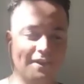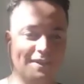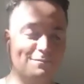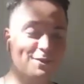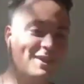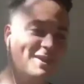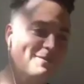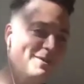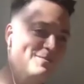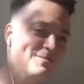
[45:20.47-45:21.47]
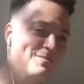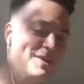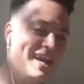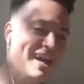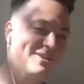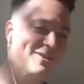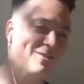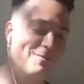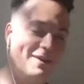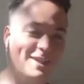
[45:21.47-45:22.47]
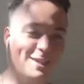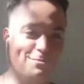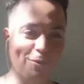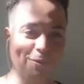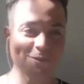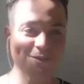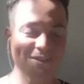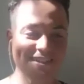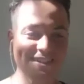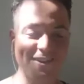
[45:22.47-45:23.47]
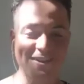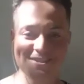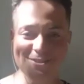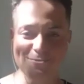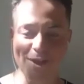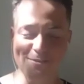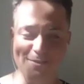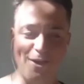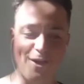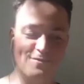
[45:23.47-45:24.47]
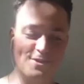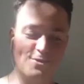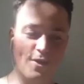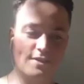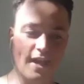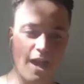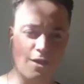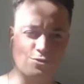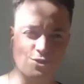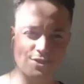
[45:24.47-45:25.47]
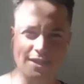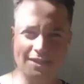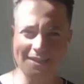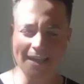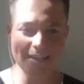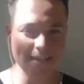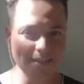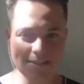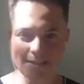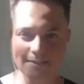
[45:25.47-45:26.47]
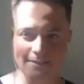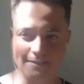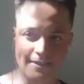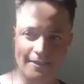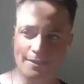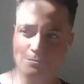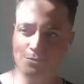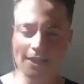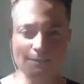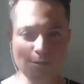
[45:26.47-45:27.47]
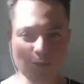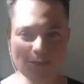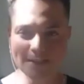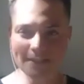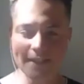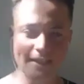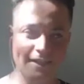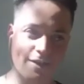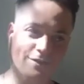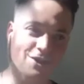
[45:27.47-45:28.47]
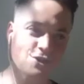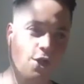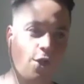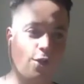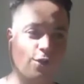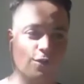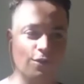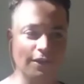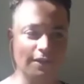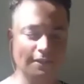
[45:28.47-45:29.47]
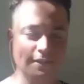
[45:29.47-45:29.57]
looking at my piano or my keyboard across the way in my office right now, just like getting into playing music again. I have a guitar and